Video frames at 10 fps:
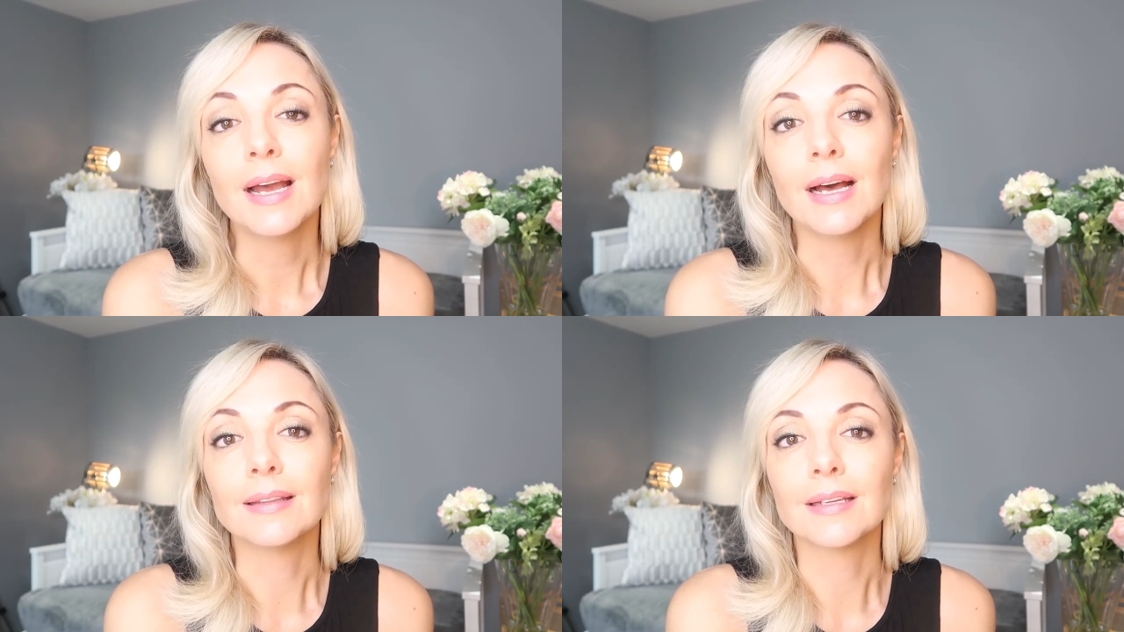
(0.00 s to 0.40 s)

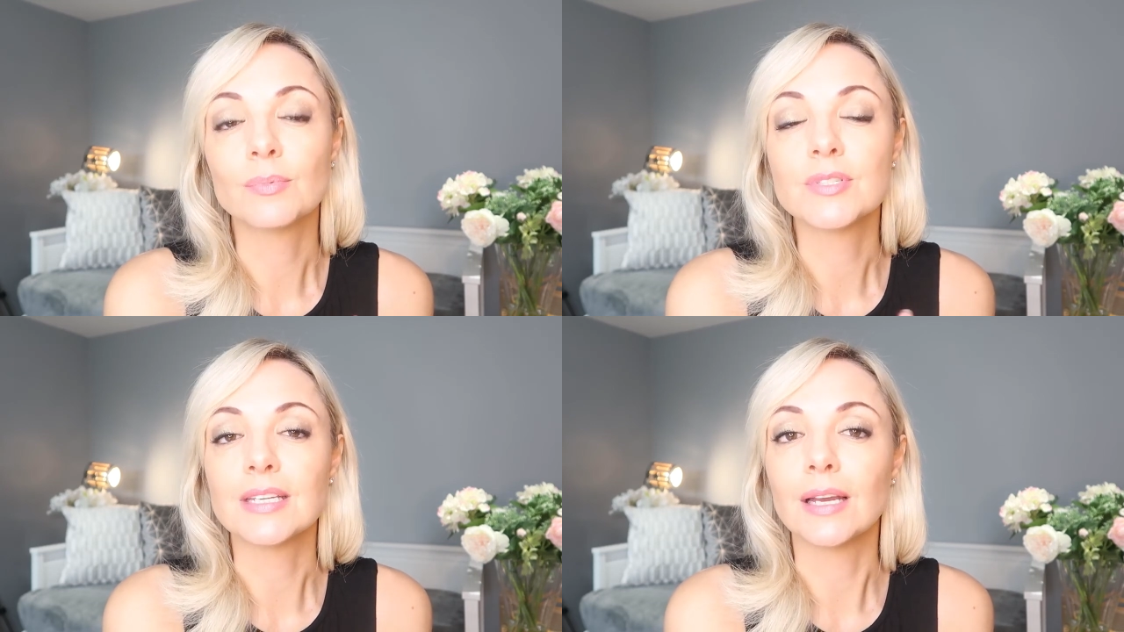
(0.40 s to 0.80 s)
and that
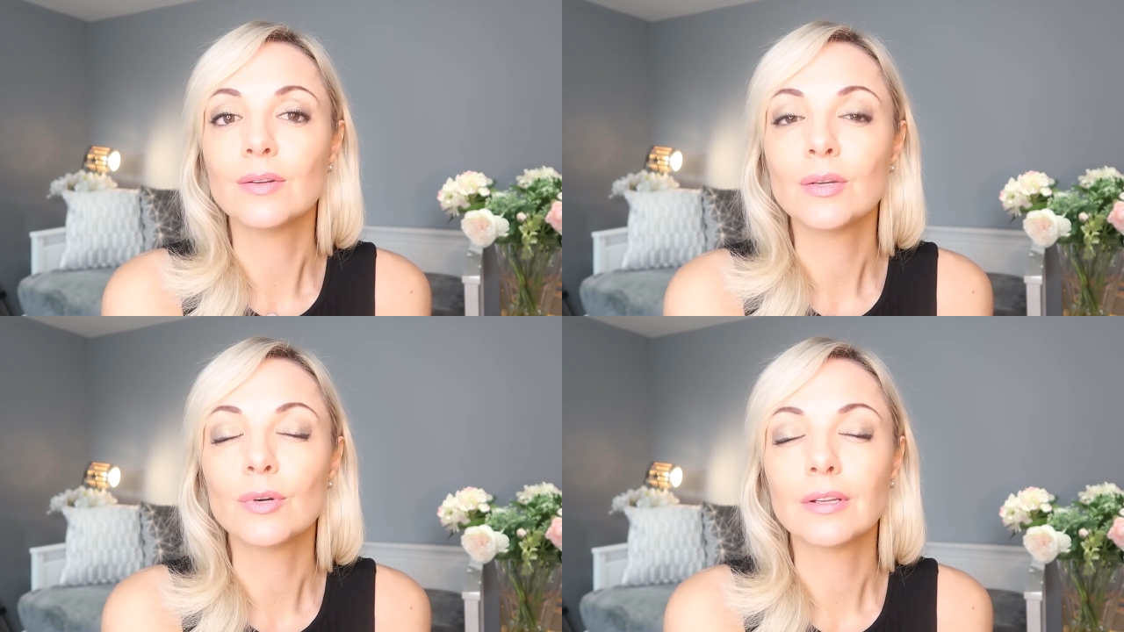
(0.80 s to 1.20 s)
was the
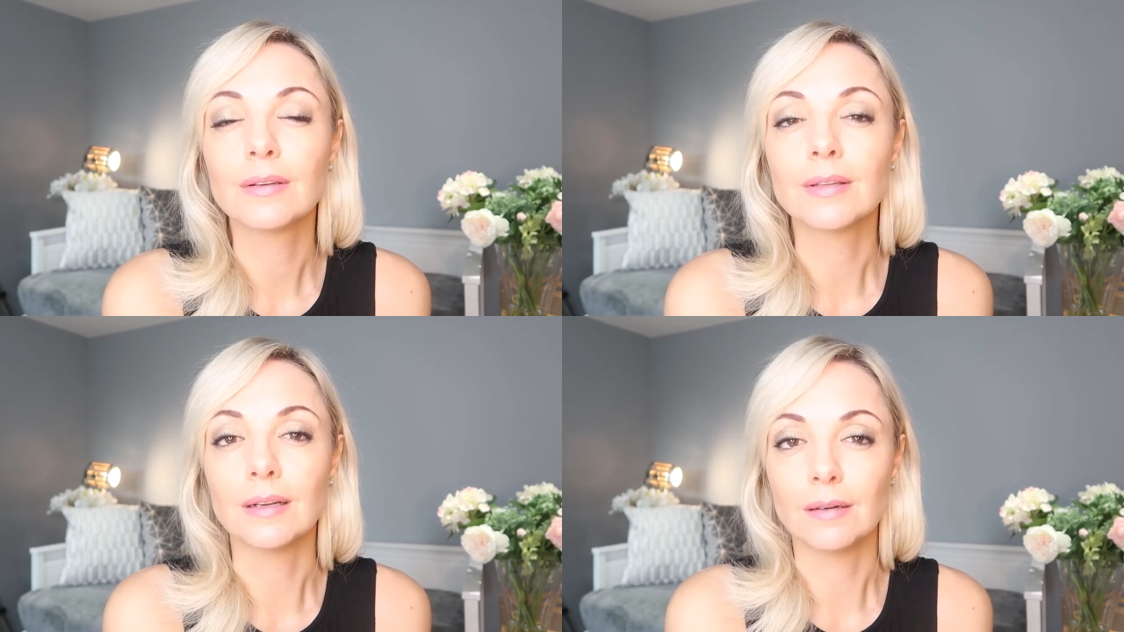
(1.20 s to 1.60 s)
only
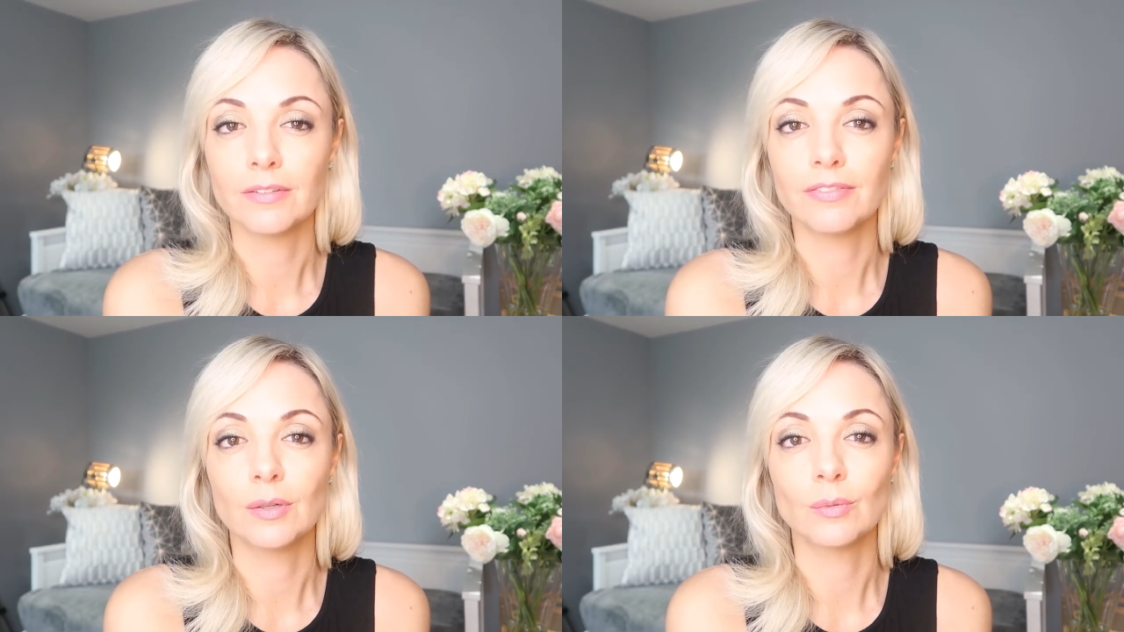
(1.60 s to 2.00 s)
one that I
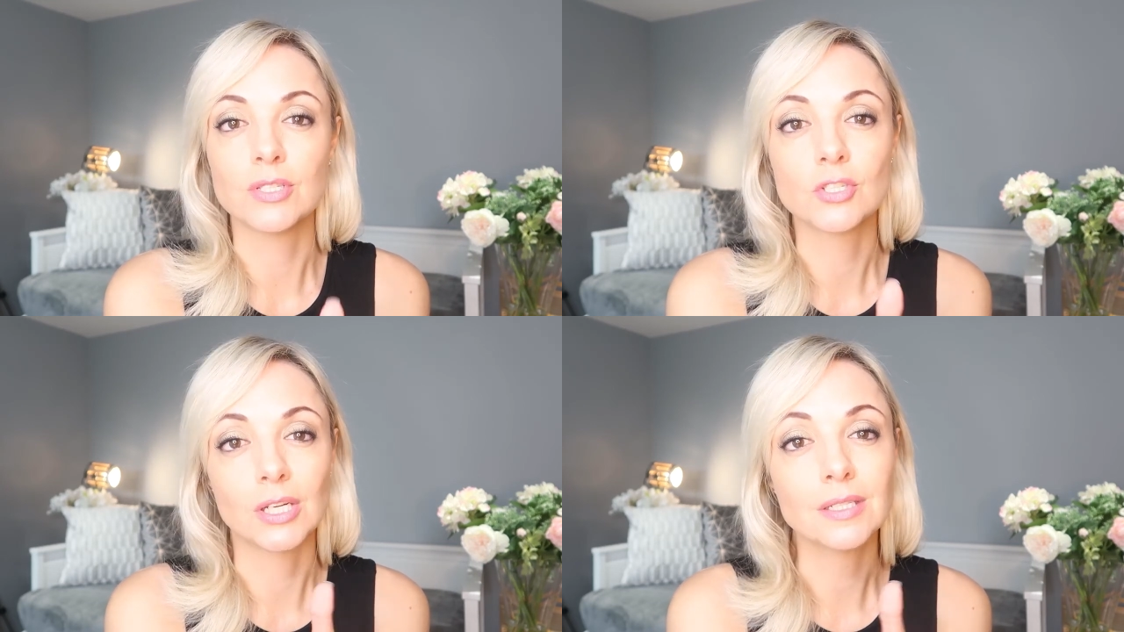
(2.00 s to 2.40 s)
felt
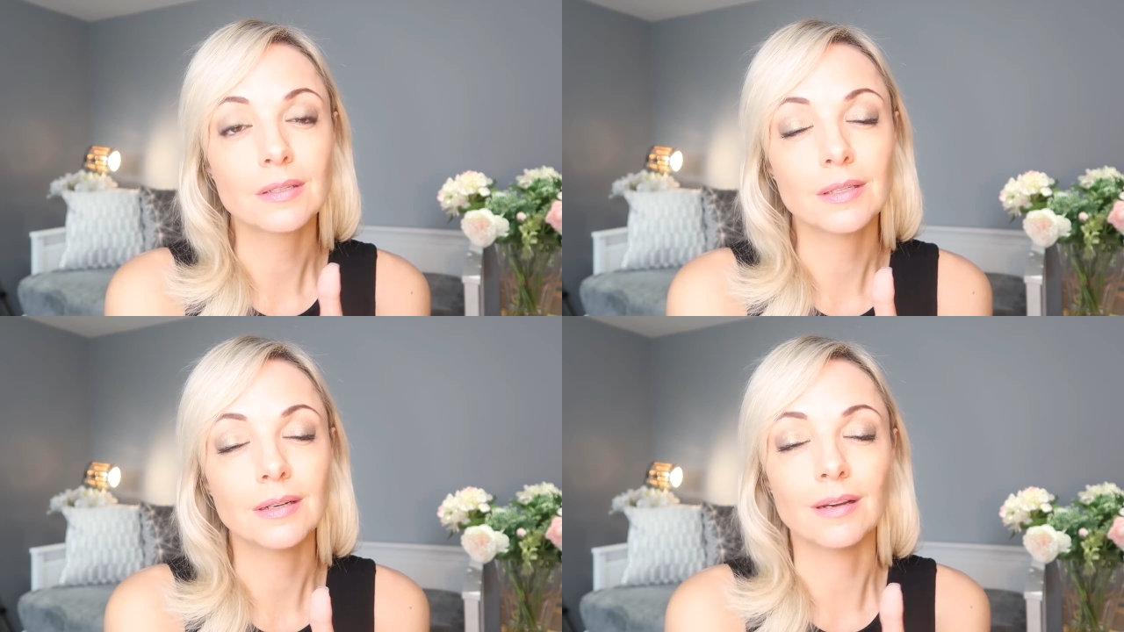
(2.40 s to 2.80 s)
was
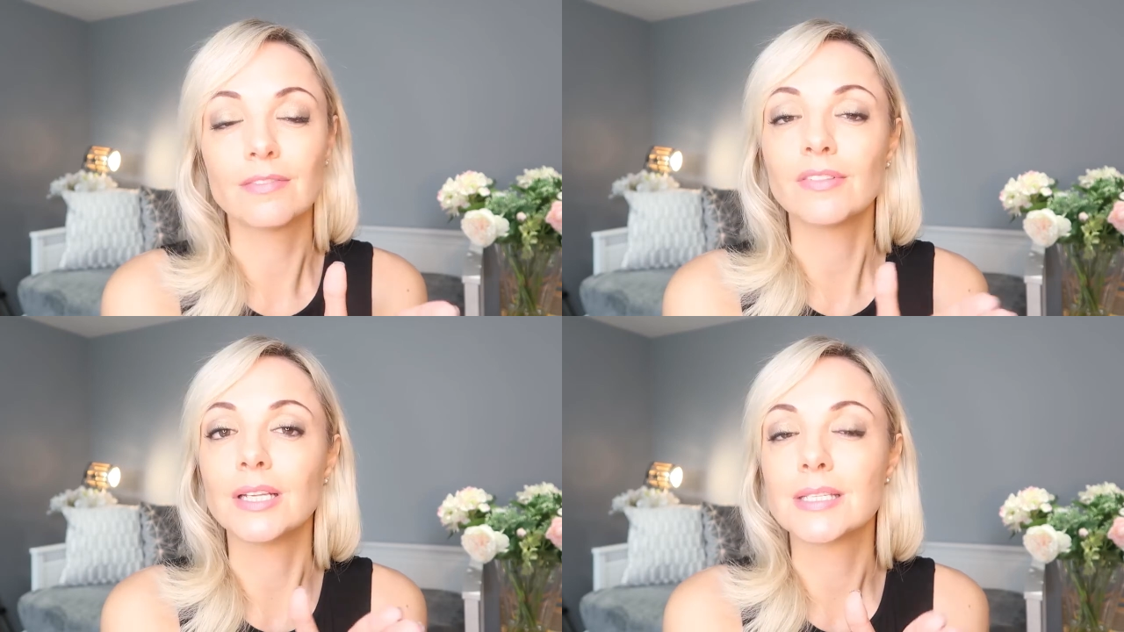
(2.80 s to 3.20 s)
gentle
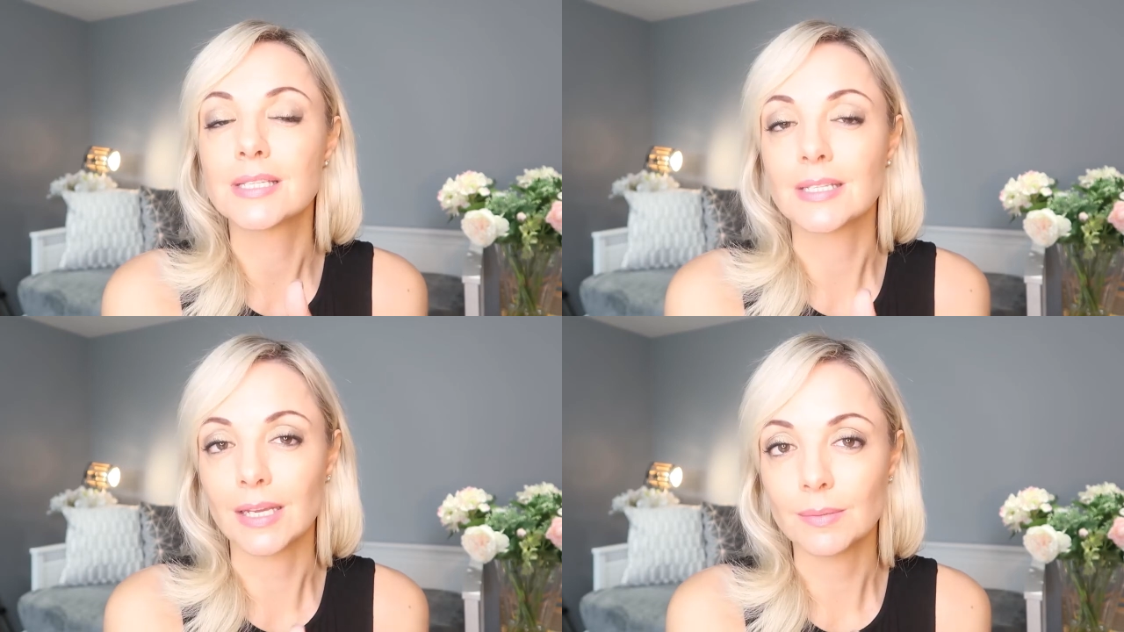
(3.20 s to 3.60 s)
enough and
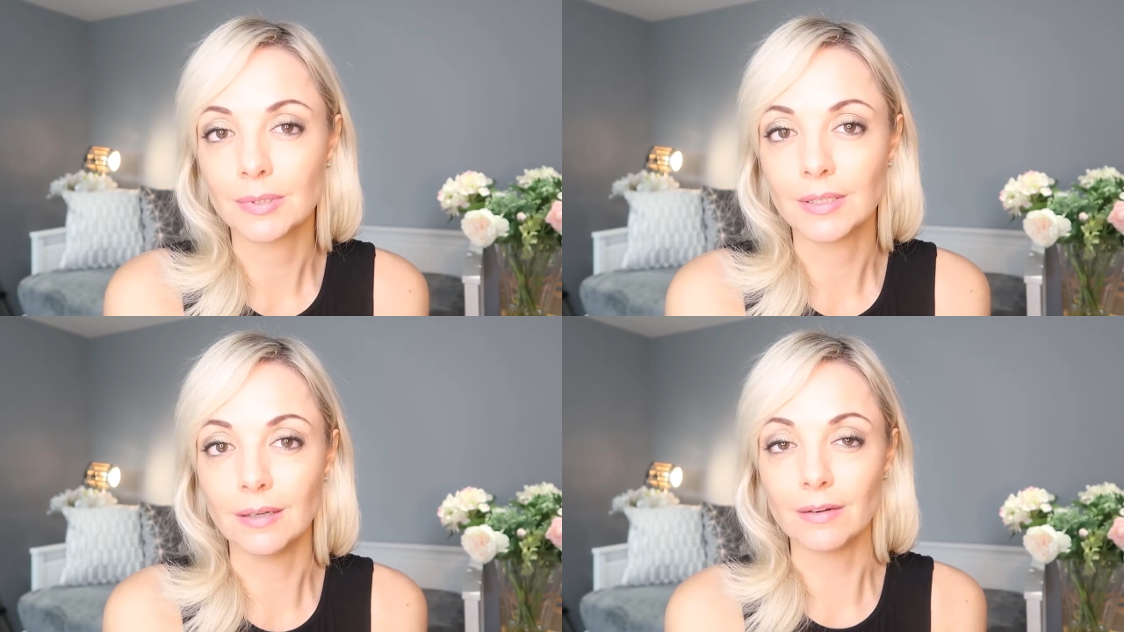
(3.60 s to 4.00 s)

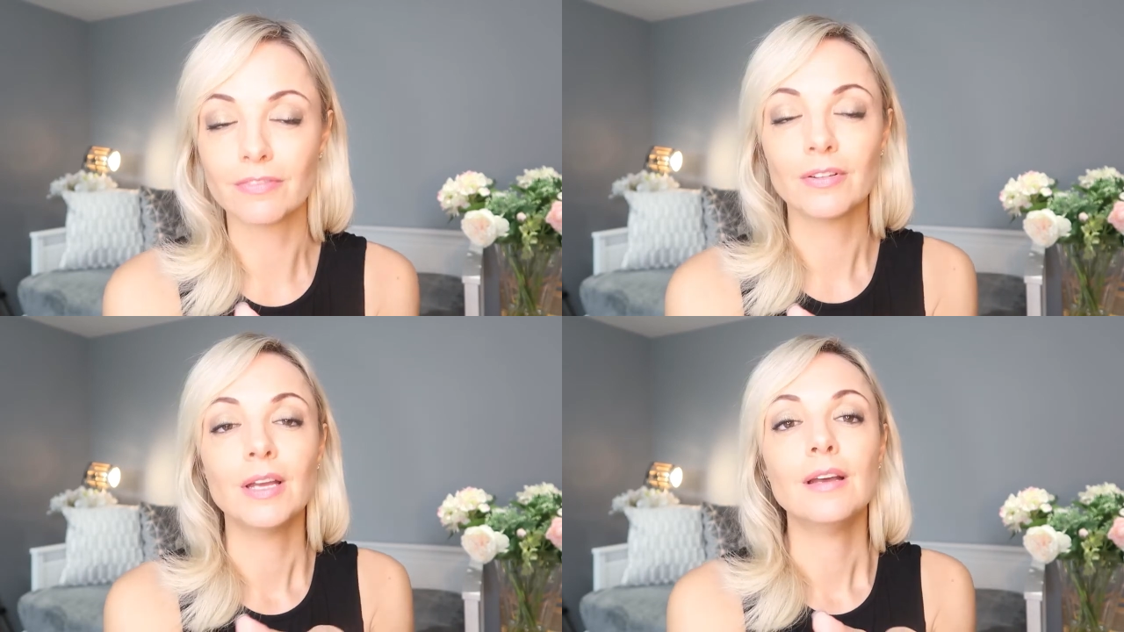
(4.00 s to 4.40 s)
stable enough